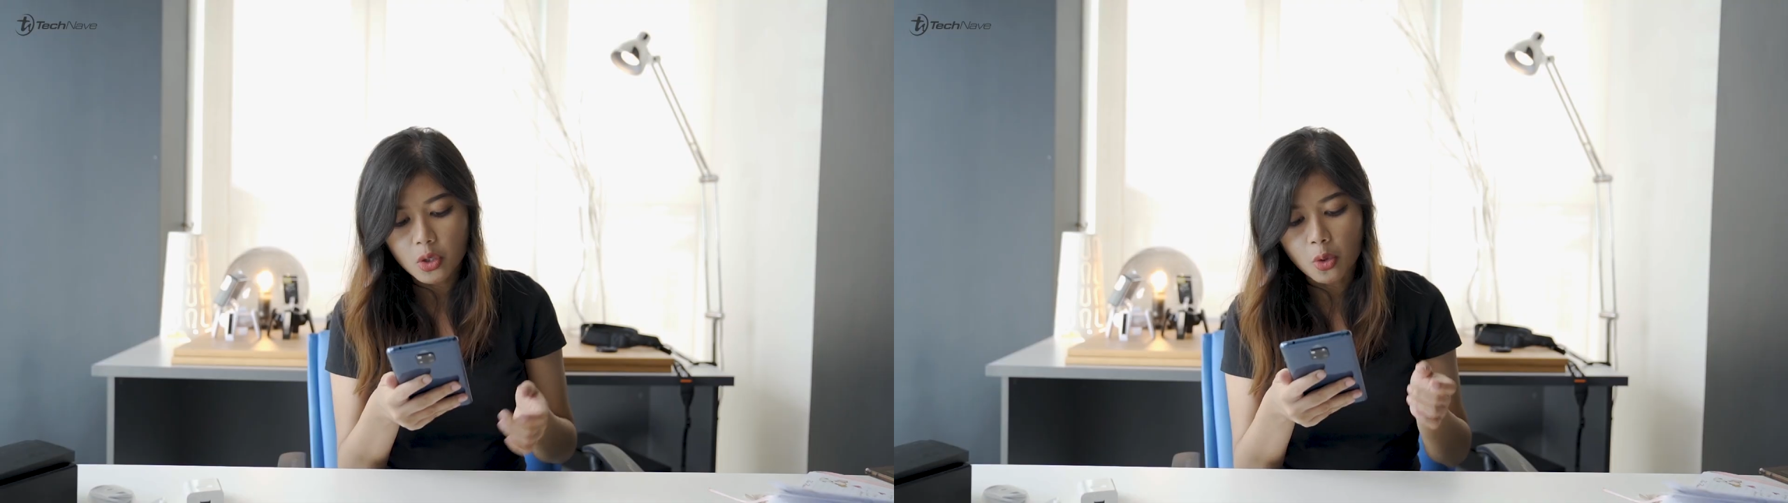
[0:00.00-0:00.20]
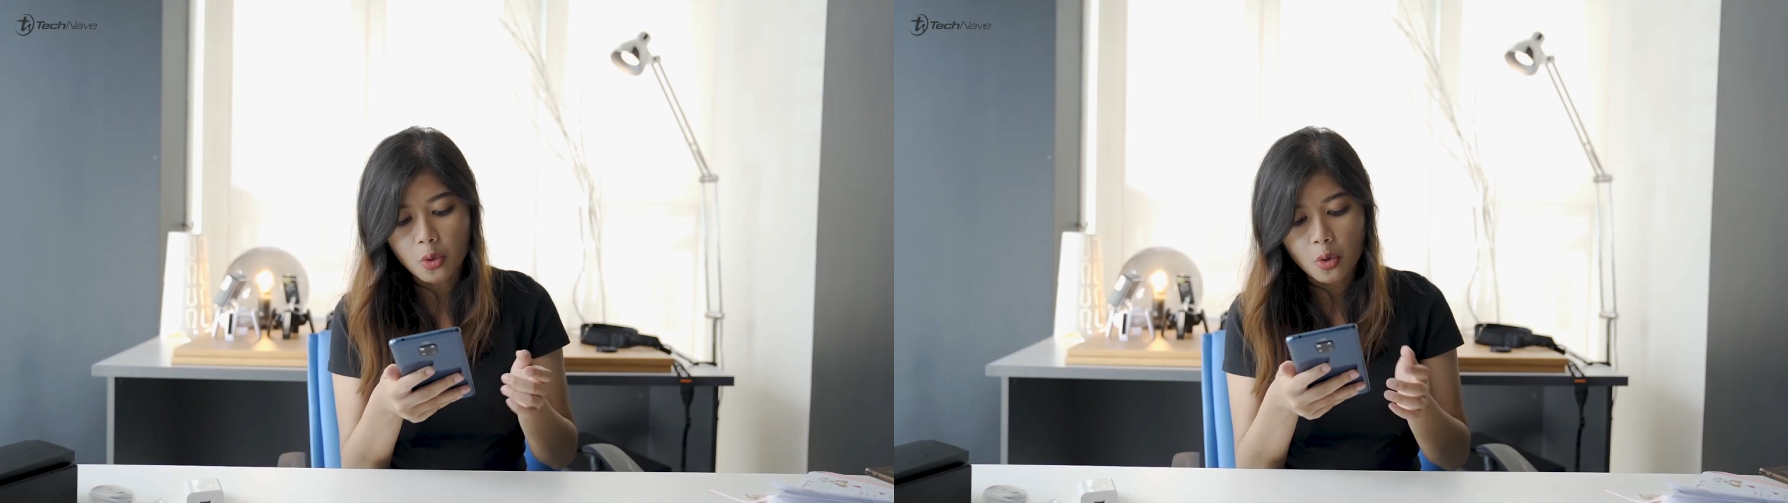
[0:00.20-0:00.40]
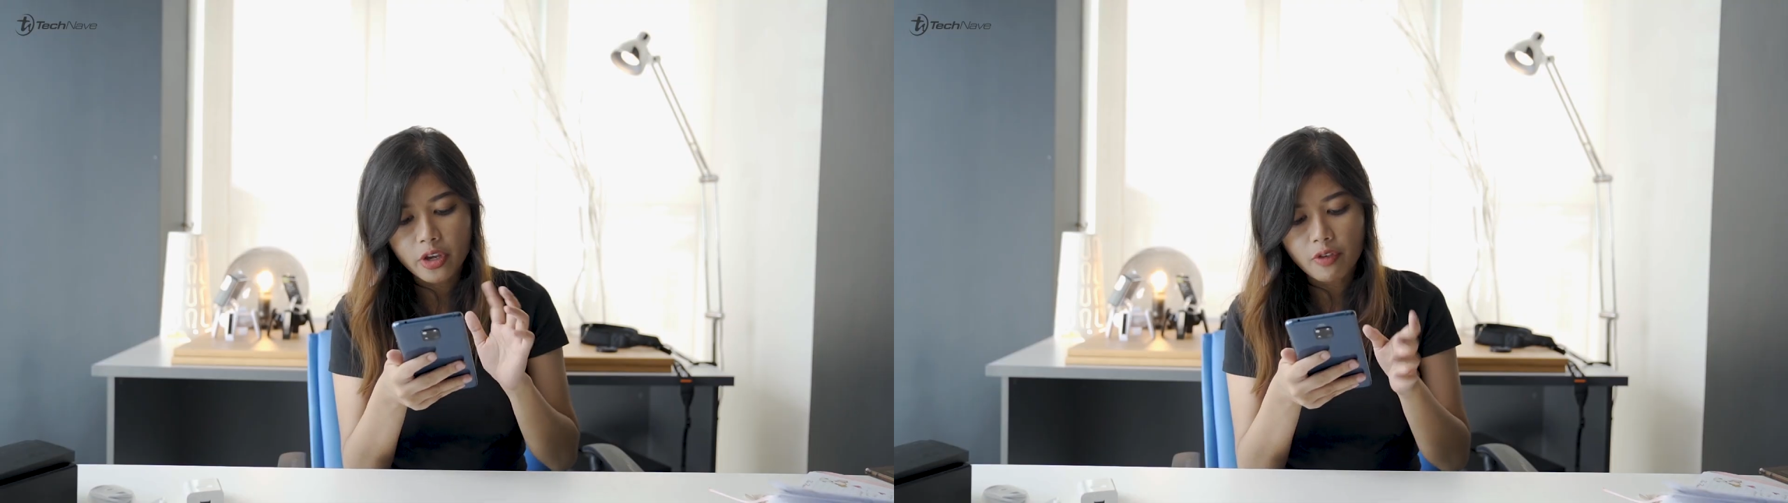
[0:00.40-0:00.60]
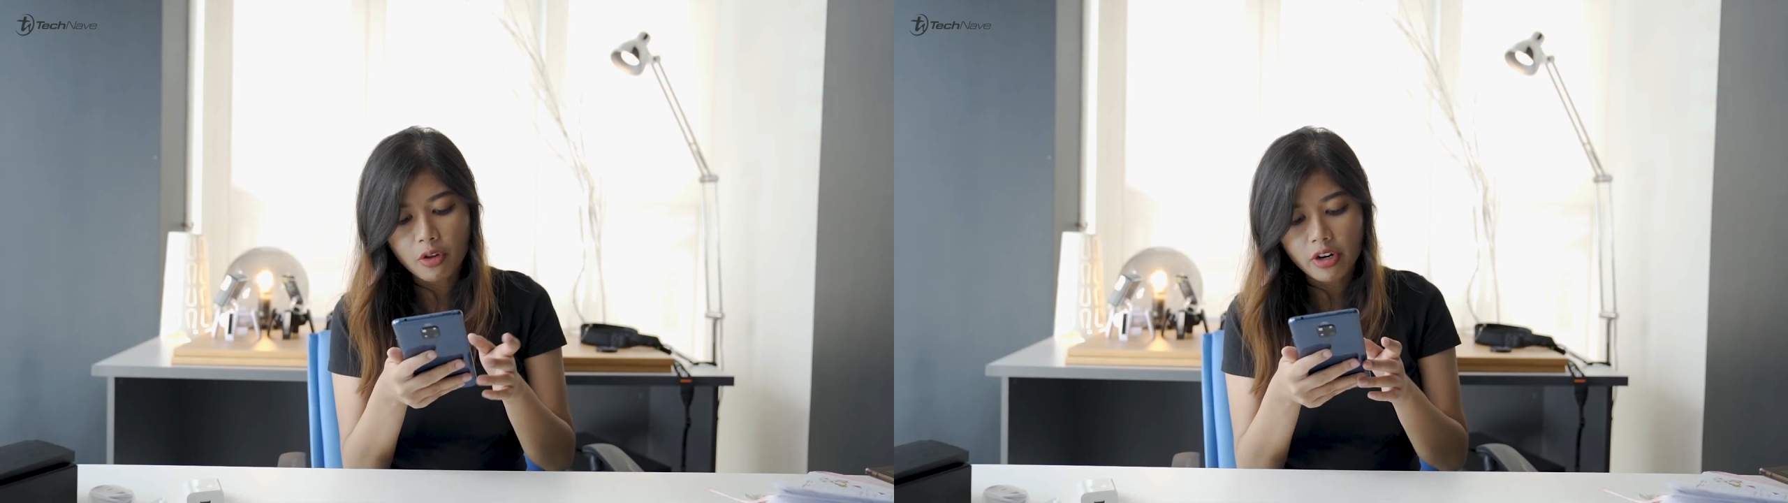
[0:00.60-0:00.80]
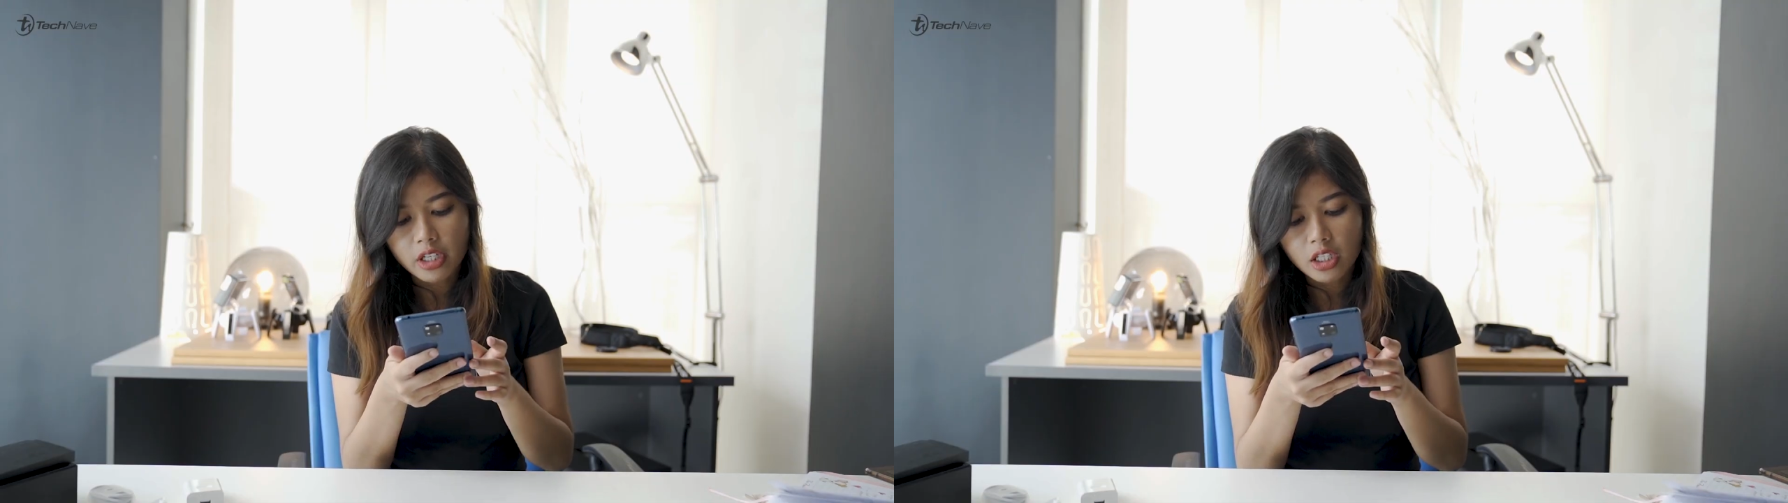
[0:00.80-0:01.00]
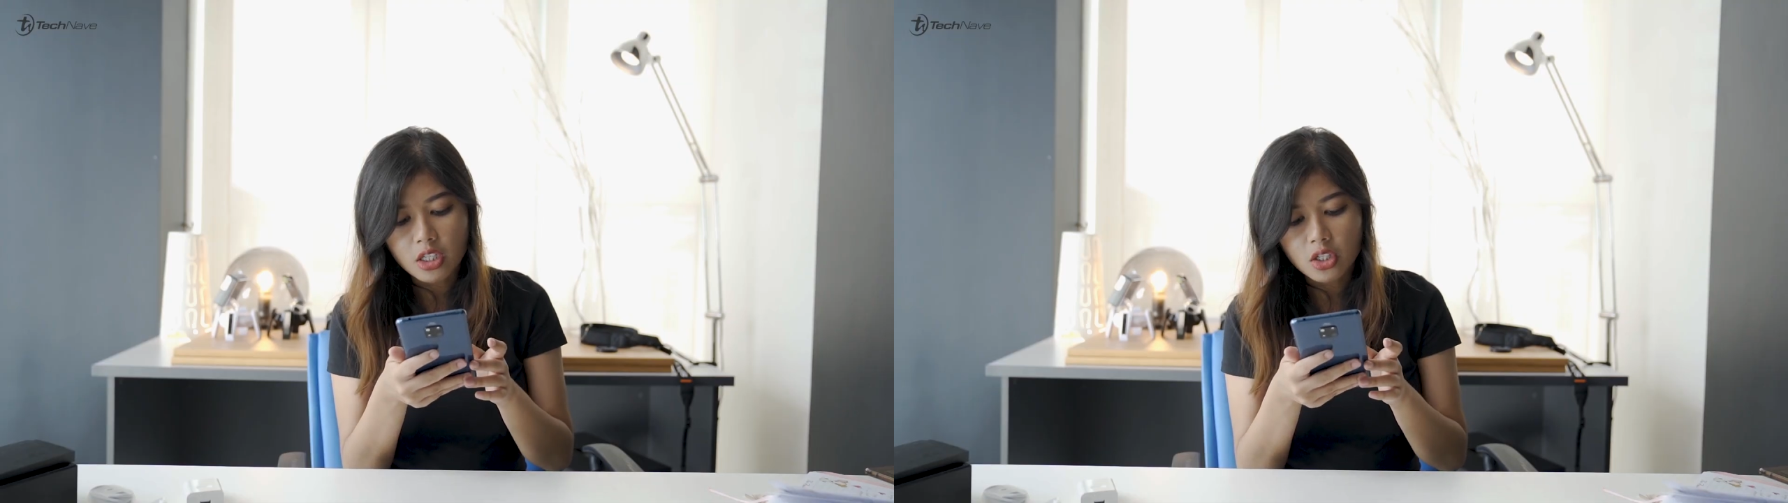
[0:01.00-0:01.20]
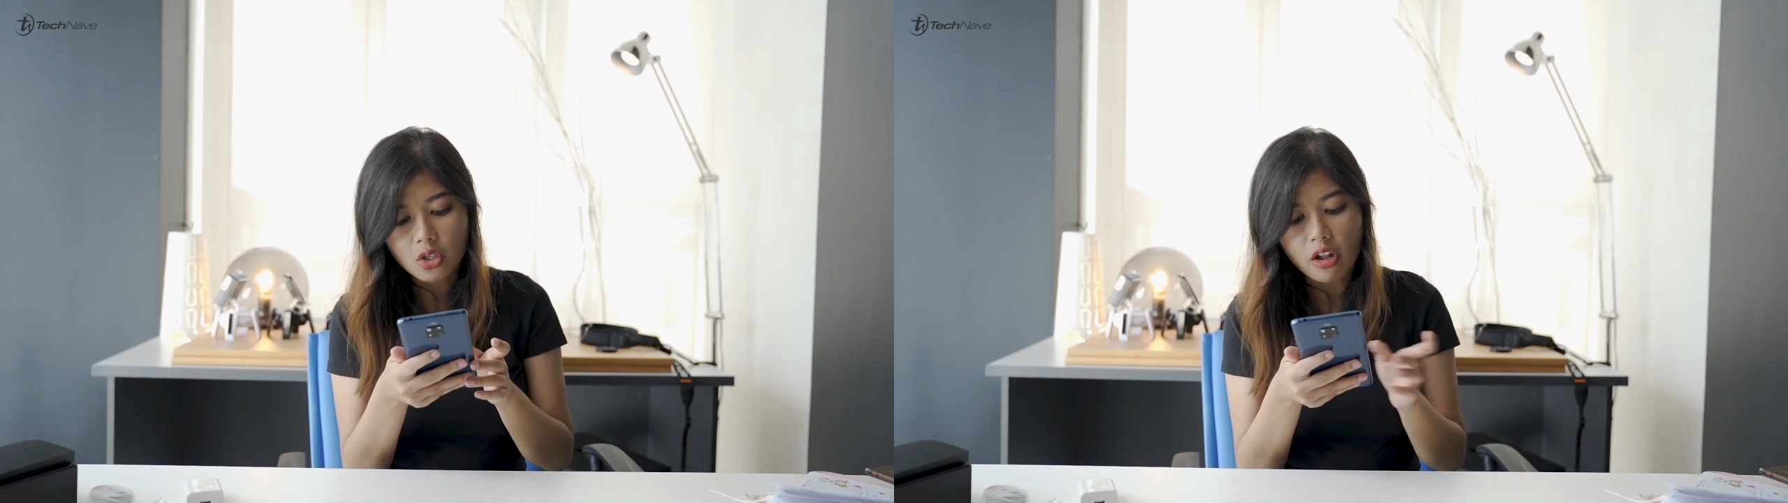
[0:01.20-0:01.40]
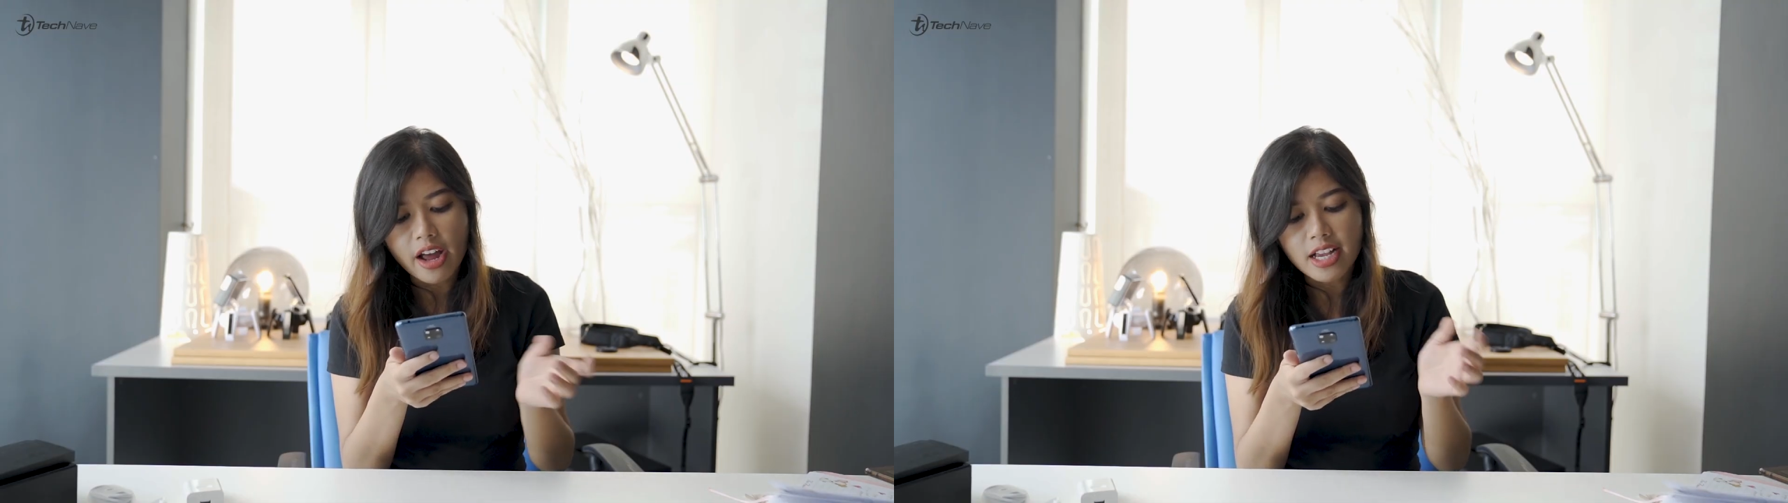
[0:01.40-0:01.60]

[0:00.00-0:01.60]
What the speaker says: So we've already installed